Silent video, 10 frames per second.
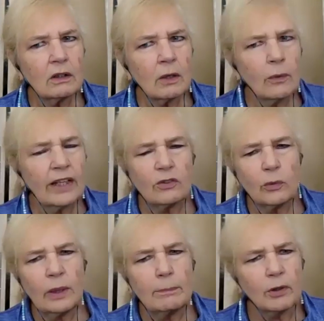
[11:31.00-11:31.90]
Wait, do
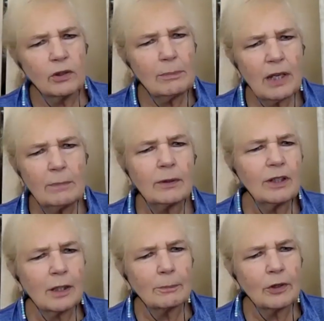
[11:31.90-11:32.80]
we bully people in
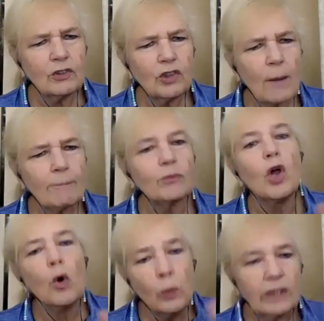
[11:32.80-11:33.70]
the print shop?
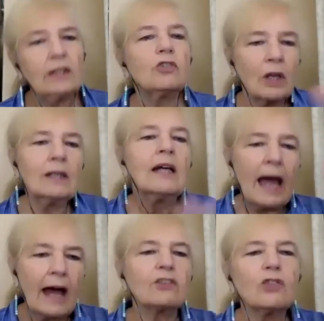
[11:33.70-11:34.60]
No, we
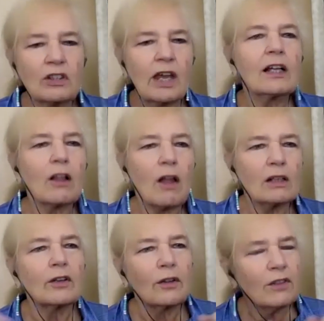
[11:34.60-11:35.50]
actually take a lot of
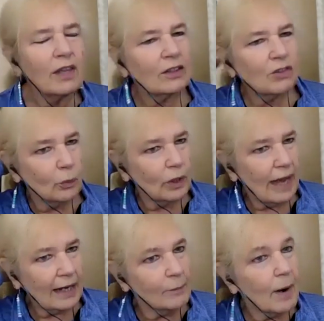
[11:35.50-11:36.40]
little things and we
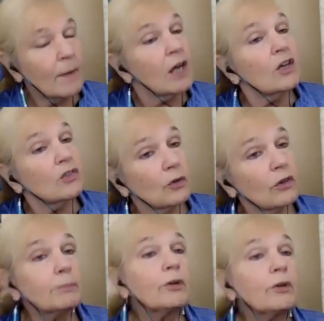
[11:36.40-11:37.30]
gang them up. So the
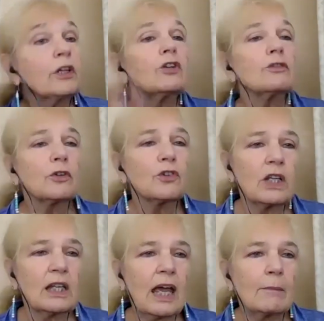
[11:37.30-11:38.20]
print university
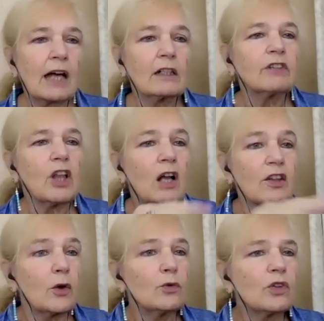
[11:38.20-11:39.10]
came out of a lot of
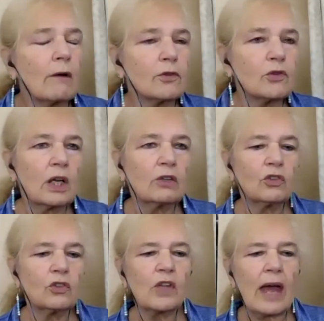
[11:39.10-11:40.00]
those
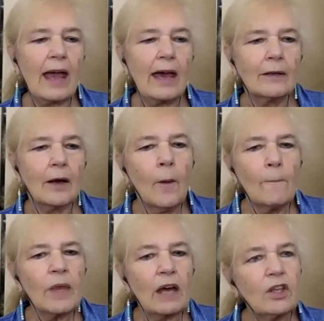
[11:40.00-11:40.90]
conversations. And
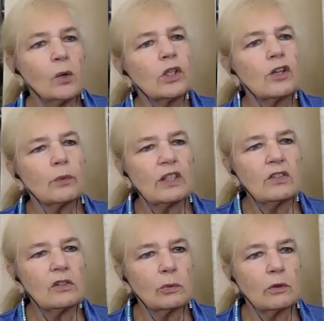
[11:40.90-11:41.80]
I think one of the
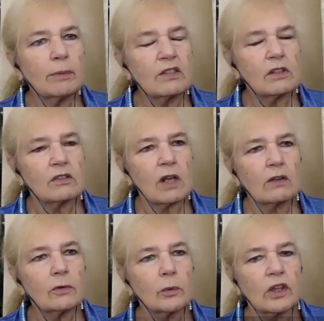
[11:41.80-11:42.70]
reasons we've been
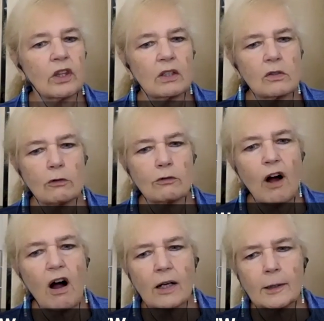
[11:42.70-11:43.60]
successful with it so
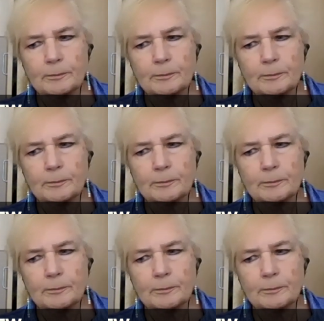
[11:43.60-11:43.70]
far